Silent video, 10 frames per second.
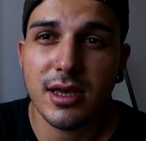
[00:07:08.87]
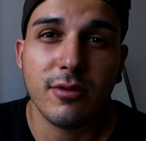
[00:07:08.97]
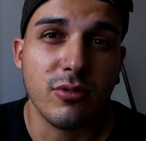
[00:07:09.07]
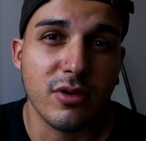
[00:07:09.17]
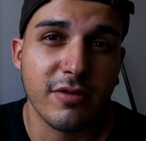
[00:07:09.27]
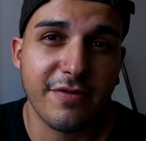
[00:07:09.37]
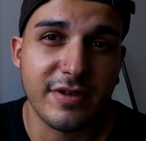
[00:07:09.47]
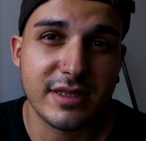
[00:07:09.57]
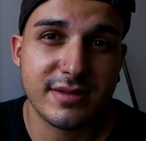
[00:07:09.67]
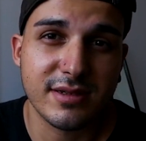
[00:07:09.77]
will
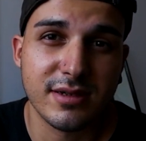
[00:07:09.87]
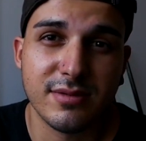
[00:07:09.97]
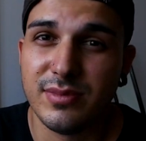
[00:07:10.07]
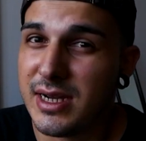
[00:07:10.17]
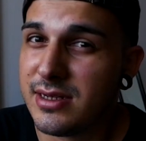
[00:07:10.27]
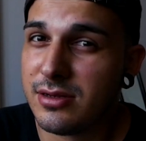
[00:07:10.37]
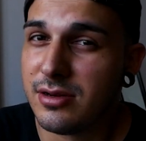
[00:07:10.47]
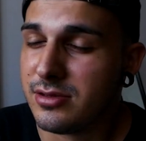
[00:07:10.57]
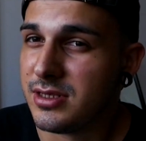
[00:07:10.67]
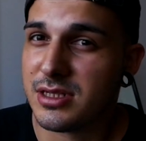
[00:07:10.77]
fit better
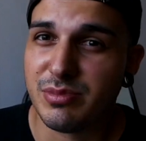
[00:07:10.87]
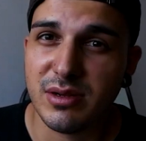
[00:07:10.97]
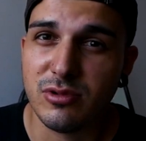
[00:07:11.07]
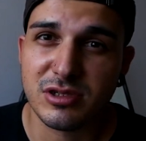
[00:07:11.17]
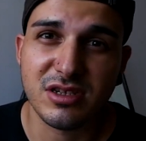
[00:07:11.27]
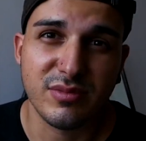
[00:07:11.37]
on the Speedbooster,